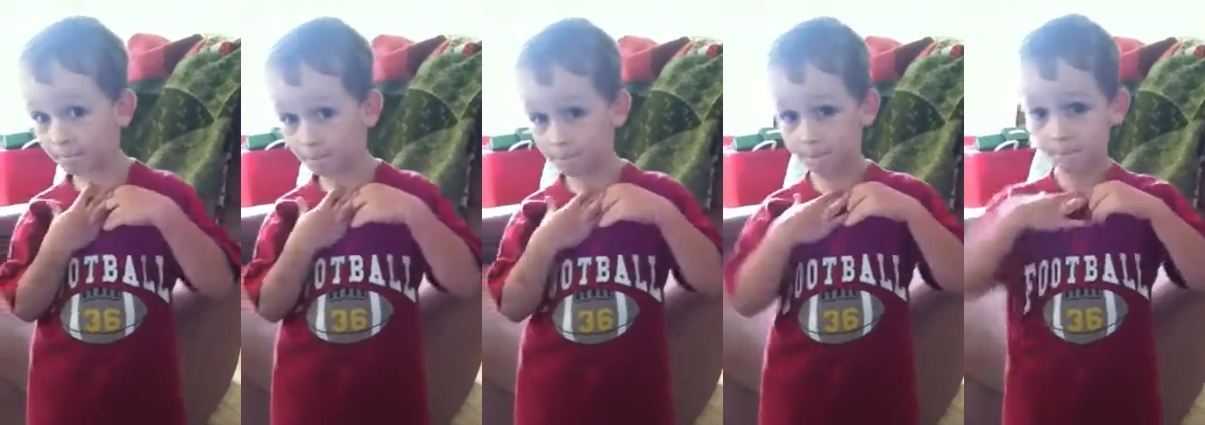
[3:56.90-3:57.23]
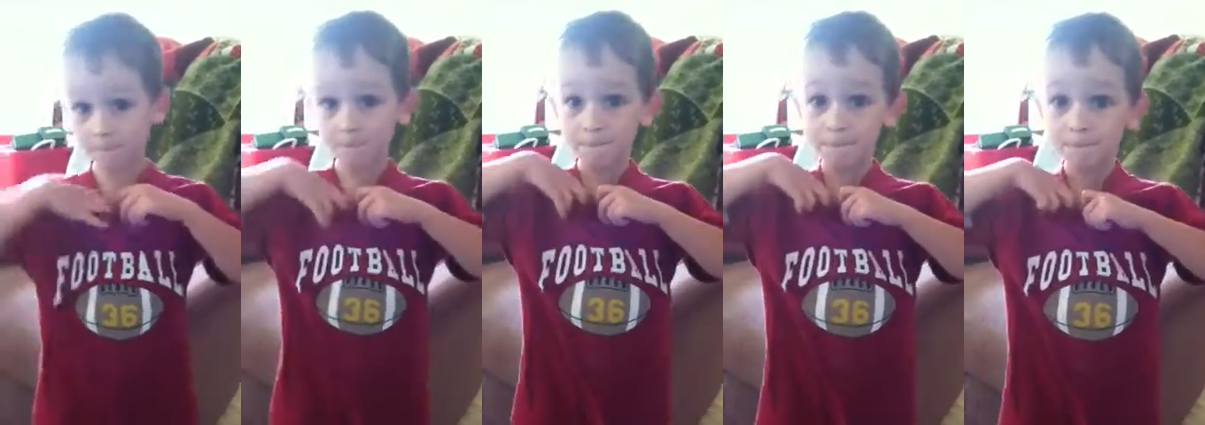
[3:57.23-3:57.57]
You
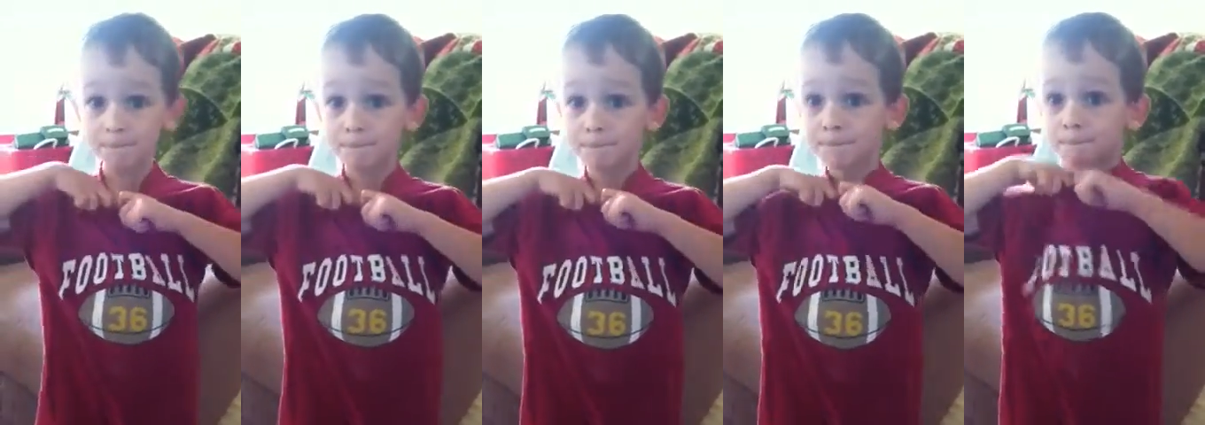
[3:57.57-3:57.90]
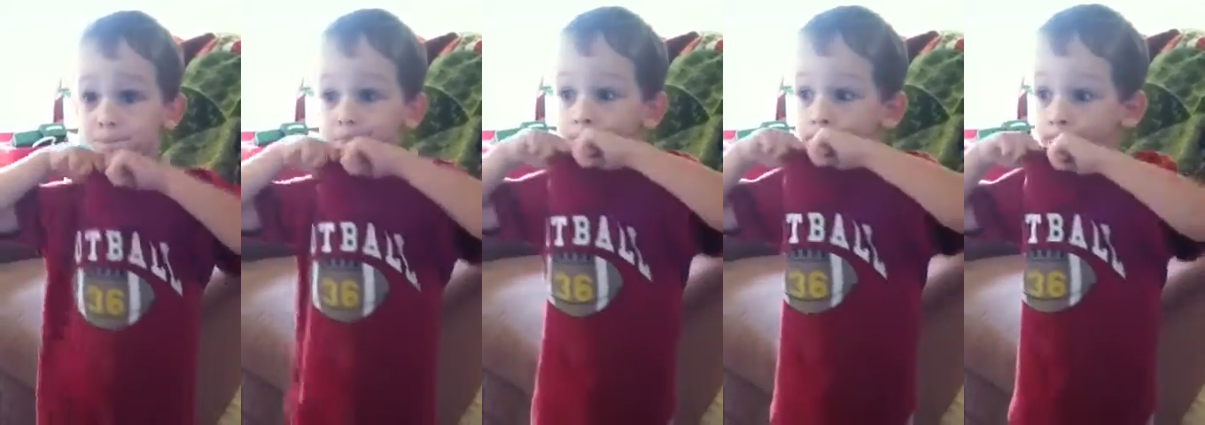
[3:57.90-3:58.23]
might have to
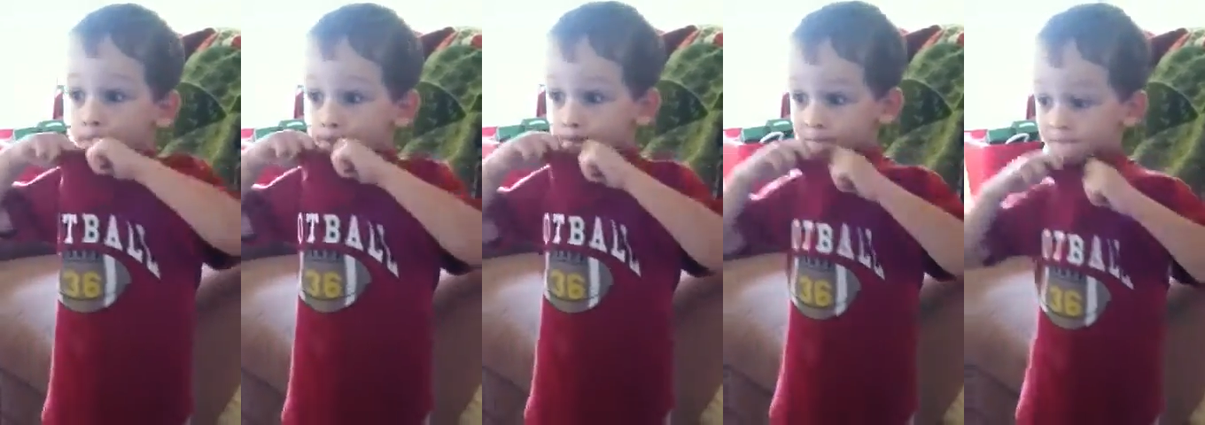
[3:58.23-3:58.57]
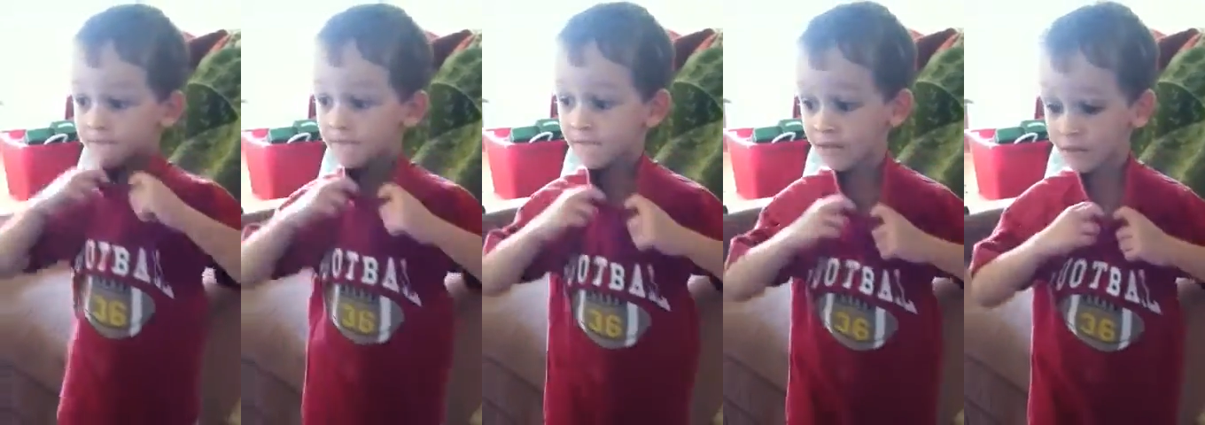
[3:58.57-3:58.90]
talk to Daddy
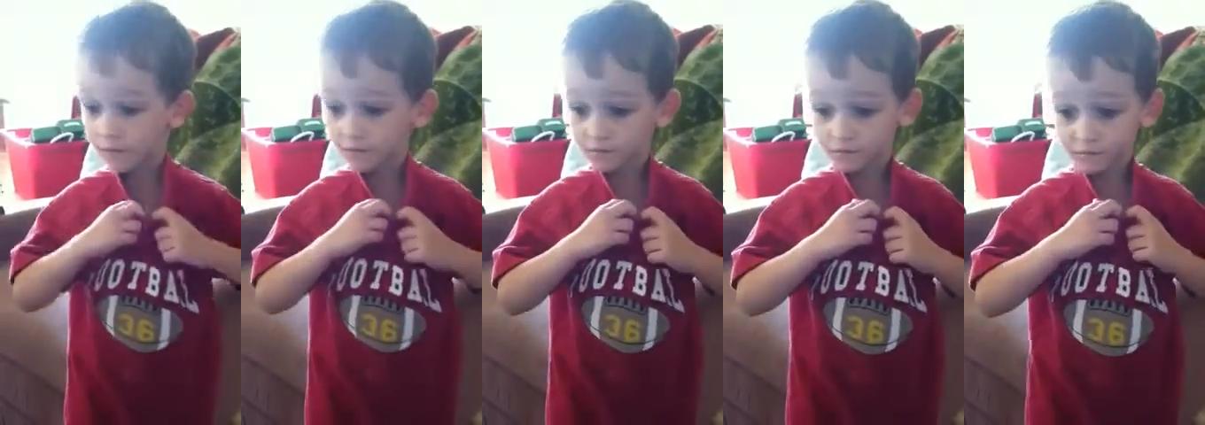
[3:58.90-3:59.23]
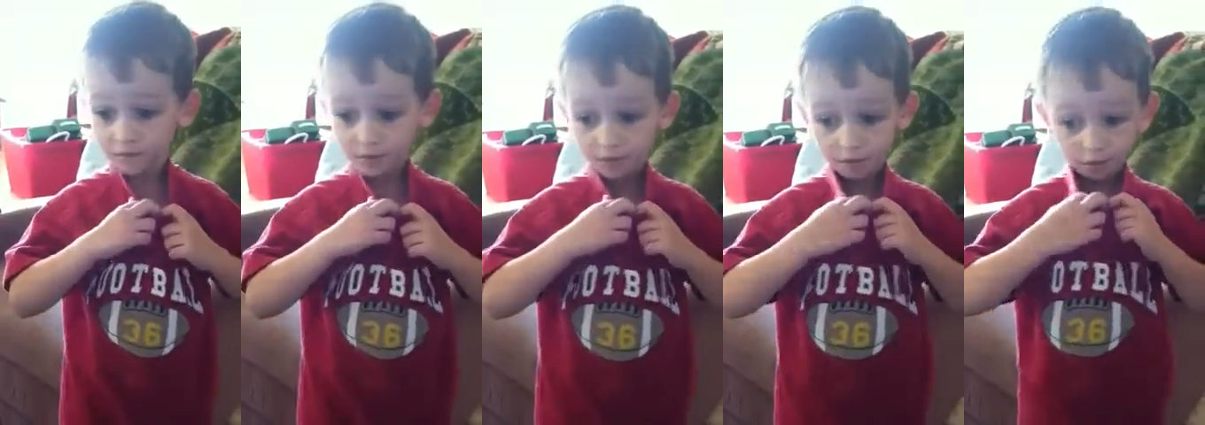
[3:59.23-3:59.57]
about that when
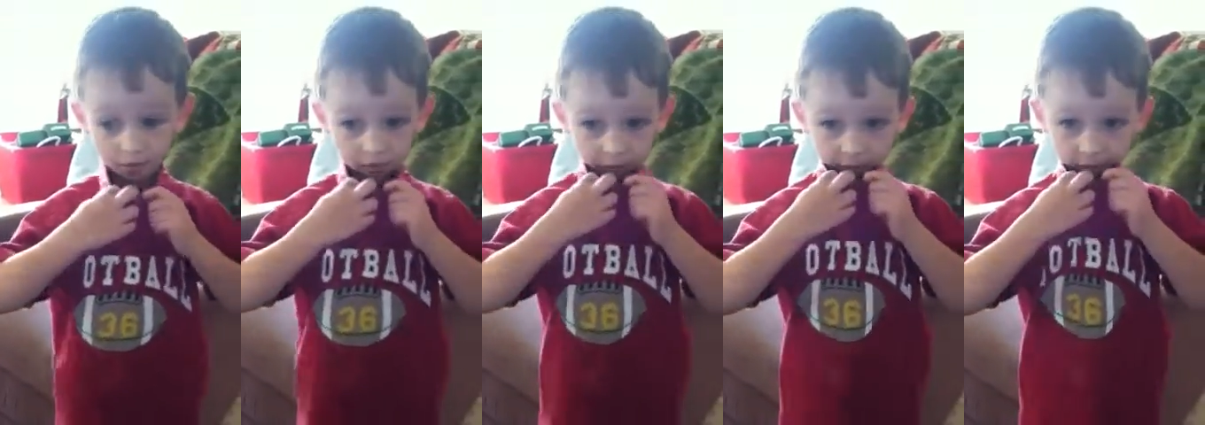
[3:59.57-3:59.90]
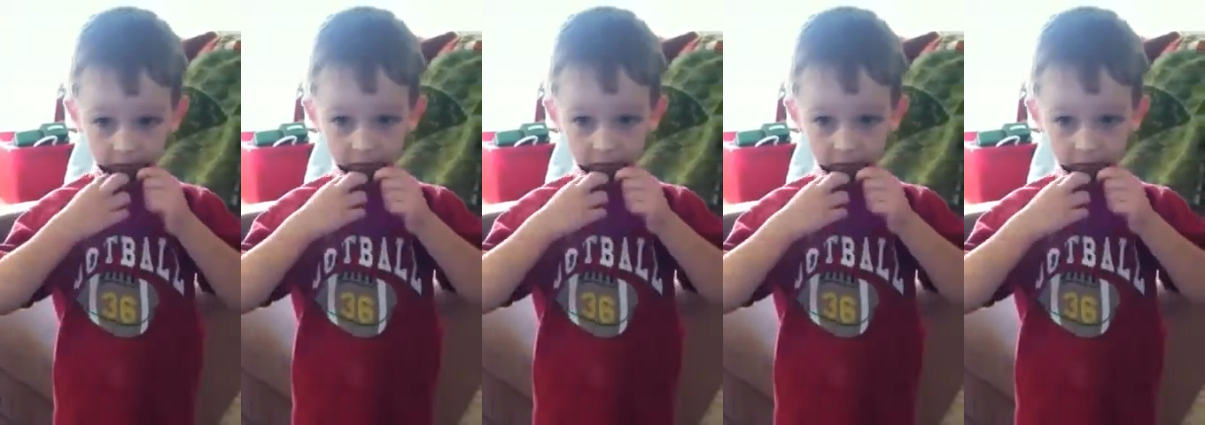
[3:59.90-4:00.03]
he wakes up,